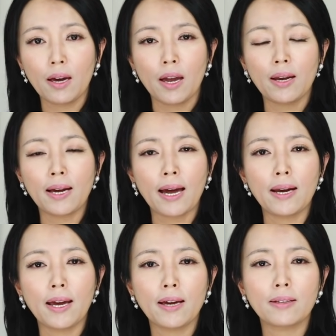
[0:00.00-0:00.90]

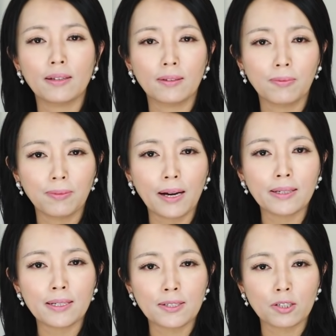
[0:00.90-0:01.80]
indicating that the
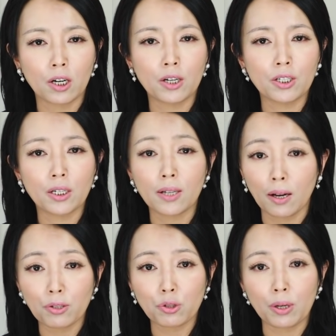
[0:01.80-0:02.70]
flood discharge
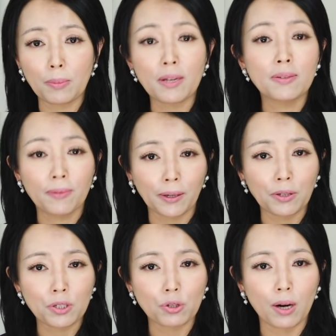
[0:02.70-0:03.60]
downstream is
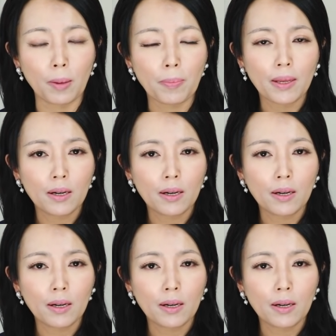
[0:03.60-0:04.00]
very strong.